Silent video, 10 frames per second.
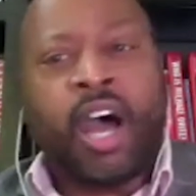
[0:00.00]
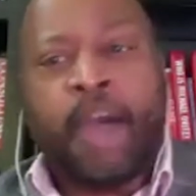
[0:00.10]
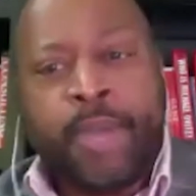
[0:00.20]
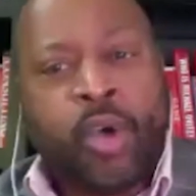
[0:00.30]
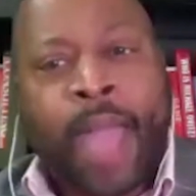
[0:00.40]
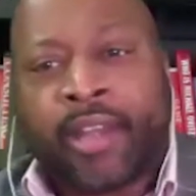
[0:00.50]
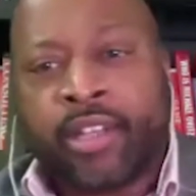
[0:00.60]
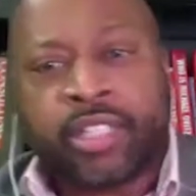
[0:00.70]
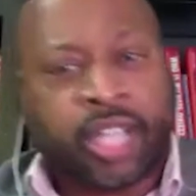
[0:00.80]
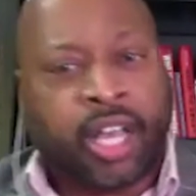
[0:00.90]
Milt
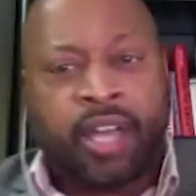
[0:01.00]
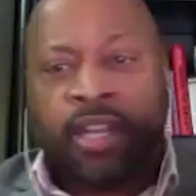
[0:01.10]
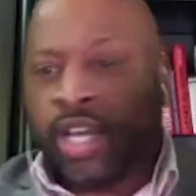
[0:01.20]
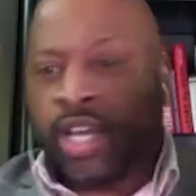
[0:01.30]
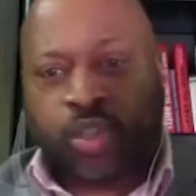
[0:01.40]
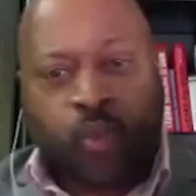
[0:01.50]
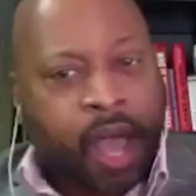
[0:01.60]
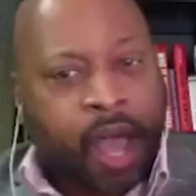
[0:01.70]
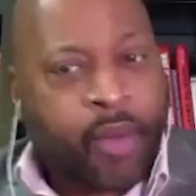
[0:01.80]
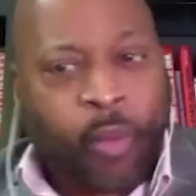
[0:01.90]
Wagner's son,
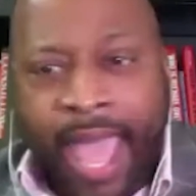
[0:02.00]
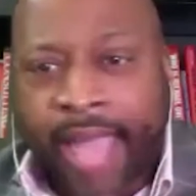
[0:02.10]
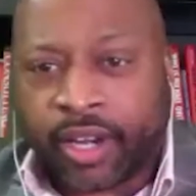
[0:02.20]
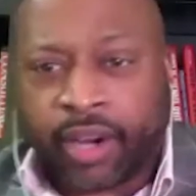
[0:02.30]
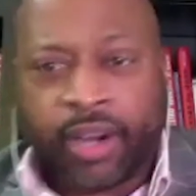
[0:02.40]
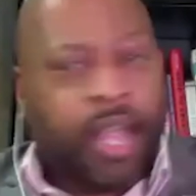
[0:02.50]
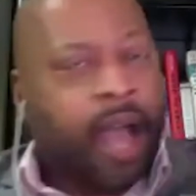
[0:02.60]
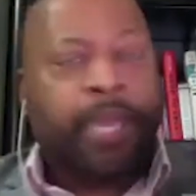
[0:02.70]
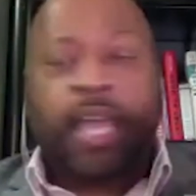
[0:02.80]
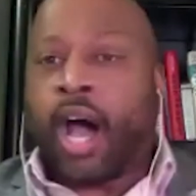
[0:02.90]
Dwan Wagner.
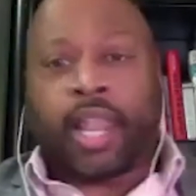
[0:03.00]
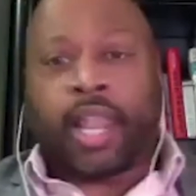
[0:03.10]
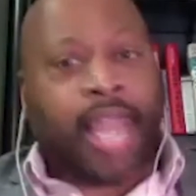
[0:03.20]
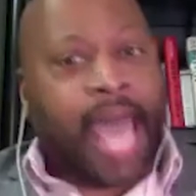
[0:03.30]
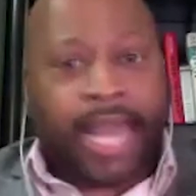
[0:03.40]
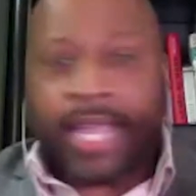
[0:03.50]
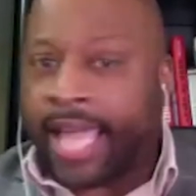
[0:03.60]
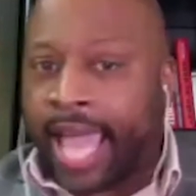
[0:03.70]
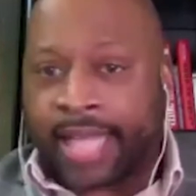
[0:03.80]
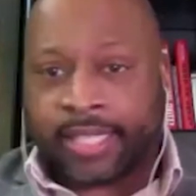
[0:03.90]
I mean, a lot of
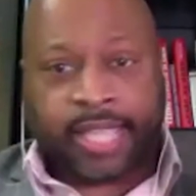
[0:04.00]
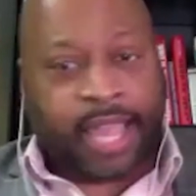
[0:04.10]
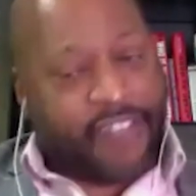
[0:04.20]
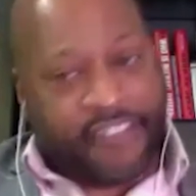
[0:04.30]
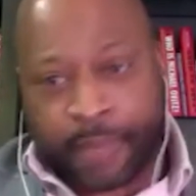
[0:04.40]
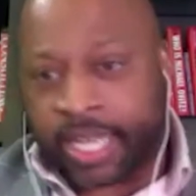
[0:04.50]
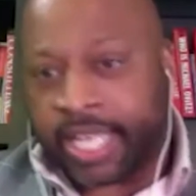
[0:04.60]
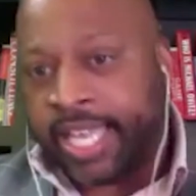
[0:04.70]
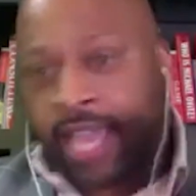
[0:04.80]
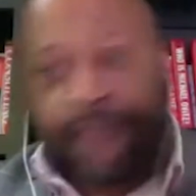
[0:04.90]
cats that have
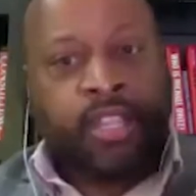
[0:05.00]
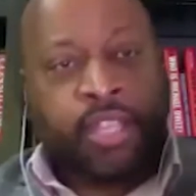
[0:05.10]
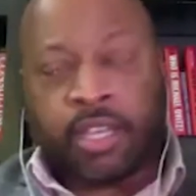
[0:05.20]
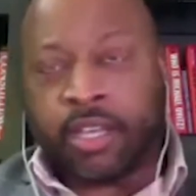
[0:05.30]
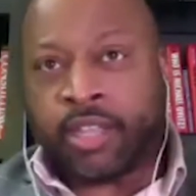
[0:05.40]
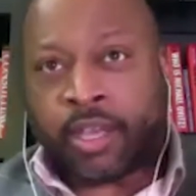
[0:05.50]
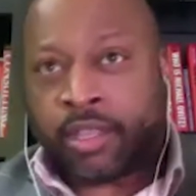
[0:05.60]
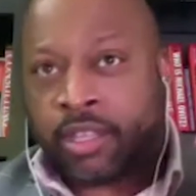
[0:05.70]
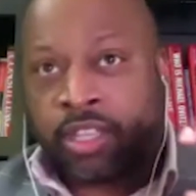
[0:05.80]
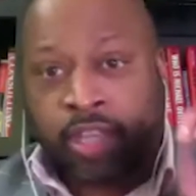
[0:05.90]
been given
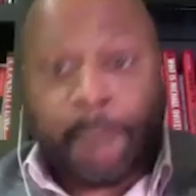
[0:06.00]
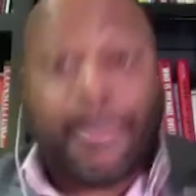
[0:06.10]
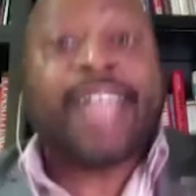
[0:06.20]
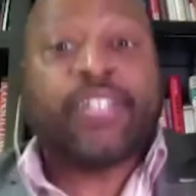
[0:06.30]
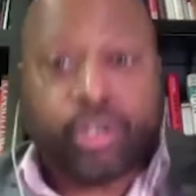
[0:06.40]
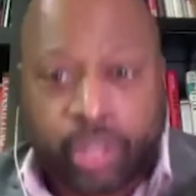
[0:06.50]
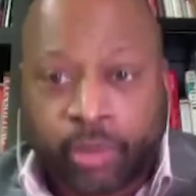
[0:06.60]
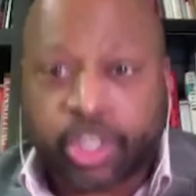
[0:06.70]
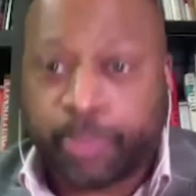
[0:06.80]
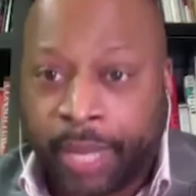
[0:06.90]
the mantle, so
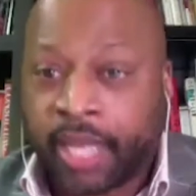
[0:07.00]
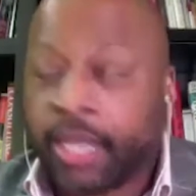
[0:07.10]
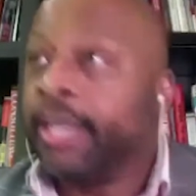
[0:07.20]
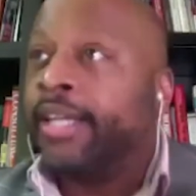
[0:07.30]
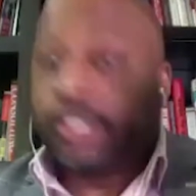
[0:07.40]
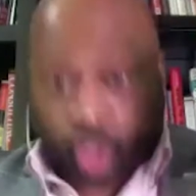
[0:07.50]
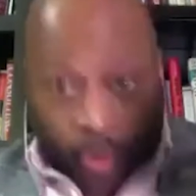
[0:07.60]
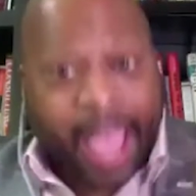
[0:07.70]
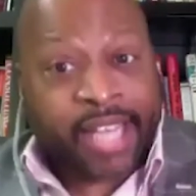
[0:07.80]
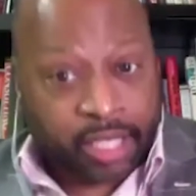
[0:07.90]
to speak,
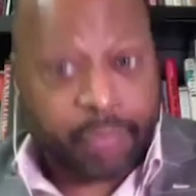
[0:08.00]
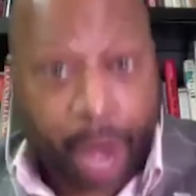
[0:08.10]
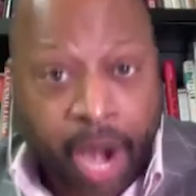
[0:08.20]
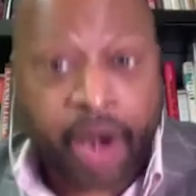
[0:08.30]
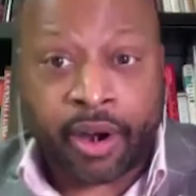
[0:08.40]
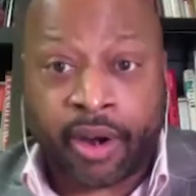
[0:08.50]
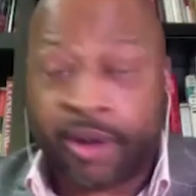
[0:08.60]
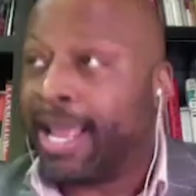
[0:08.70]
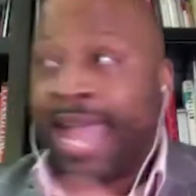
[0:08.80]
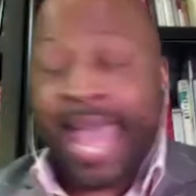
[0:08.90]
crashed and burned.
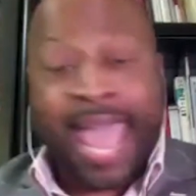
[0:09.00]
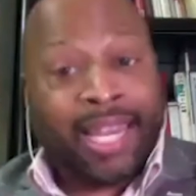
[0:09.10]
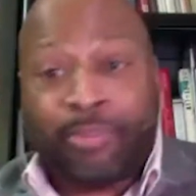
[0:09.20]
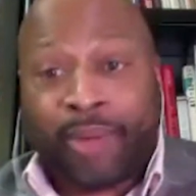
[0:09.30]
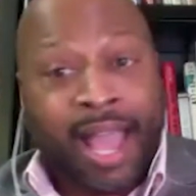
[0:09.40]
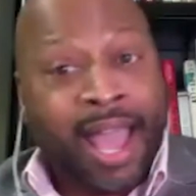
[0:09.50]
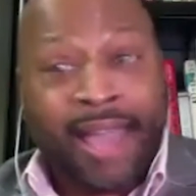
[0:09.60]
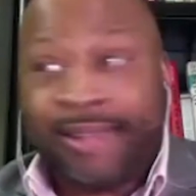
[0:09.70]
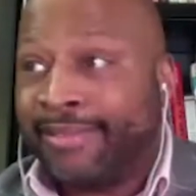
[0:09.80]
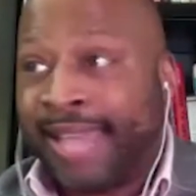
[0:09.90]
Hey,
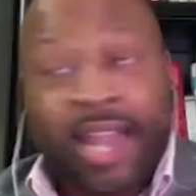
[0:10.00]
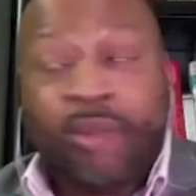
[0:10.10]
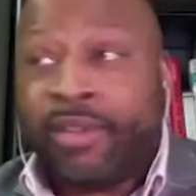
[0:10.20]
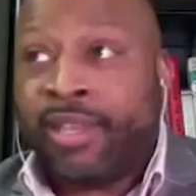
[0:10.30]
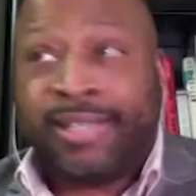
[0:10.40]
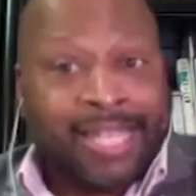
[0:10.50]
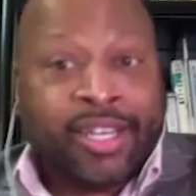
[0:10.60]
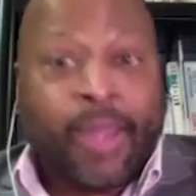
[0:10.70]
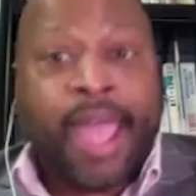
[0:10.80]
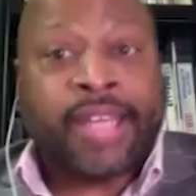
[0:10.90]
LeBron not only
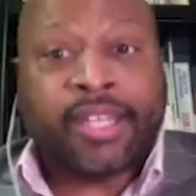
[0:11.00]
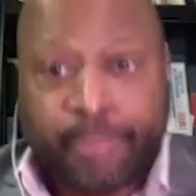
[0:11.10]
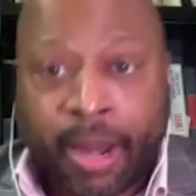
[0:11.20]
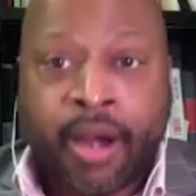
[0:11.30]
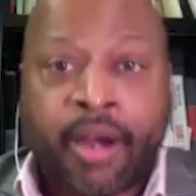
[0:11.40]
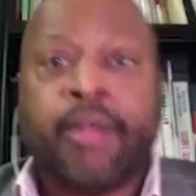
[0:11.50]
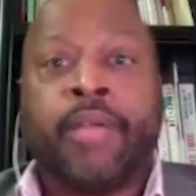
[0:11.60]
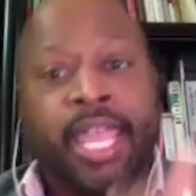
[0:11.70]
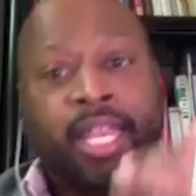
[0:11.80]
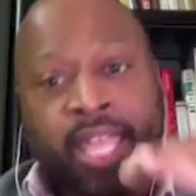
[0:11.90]
didn't crash and burn,
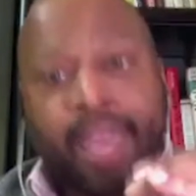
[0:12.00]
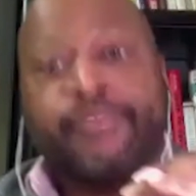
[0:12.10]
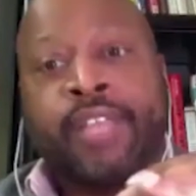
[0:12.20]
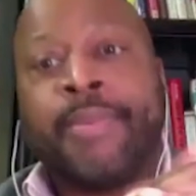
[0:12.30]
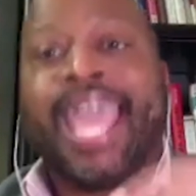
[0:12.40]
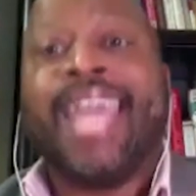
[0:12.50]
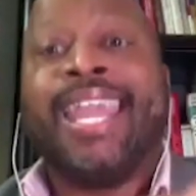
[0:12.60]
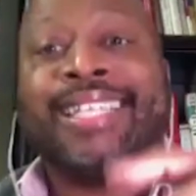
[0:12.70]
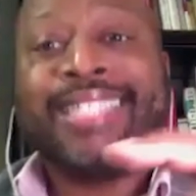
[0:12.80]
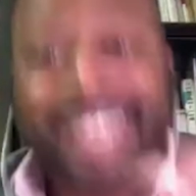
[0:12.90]
he lived up and
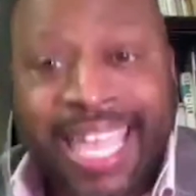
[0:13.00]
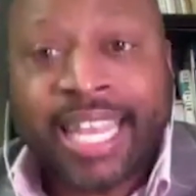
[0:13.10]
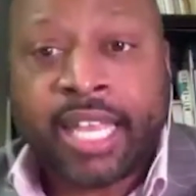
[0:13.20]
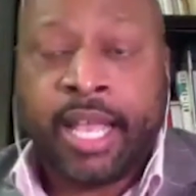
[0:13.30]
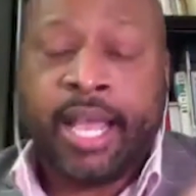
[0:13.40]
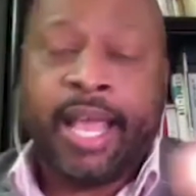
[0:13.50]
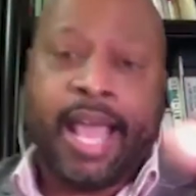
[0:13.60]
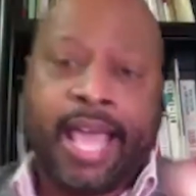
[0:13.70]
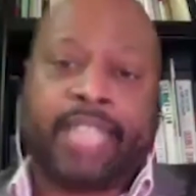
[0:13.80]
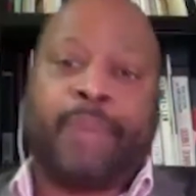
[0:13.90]
exceeded
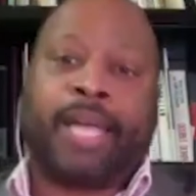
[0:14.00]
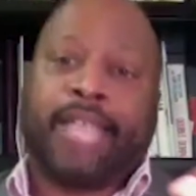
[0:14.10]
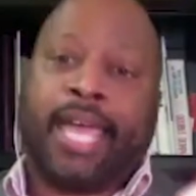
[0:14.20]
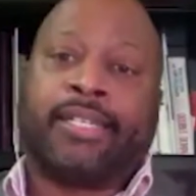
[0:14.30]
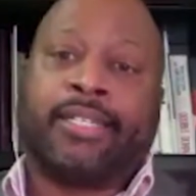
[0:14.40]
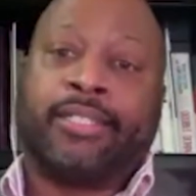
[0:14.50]
expectations.